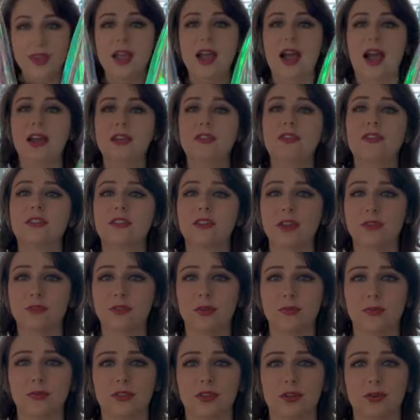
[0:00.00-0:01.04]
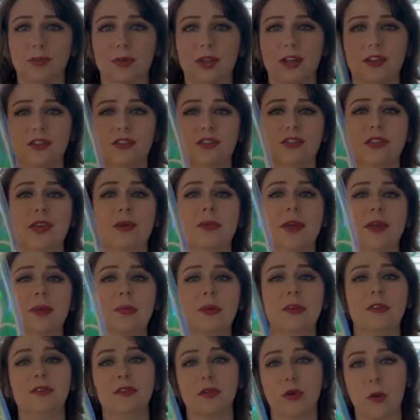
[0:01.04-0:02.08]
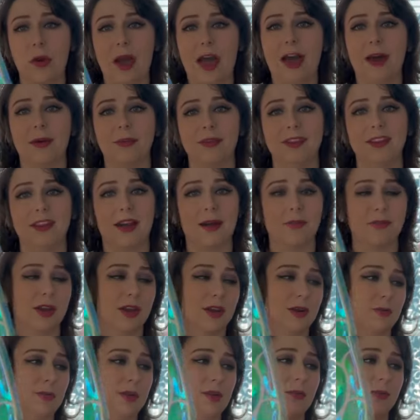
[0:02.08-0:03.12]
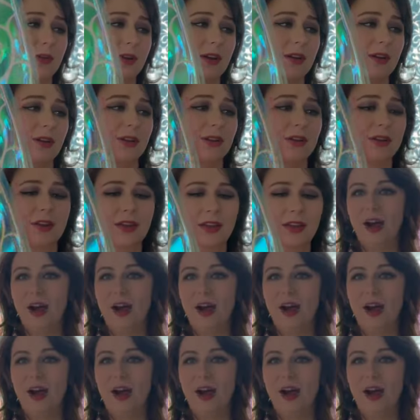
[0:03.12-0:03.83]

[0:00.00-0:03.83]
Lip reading: I just love them so much. They make me so happy. I'm gonna be real.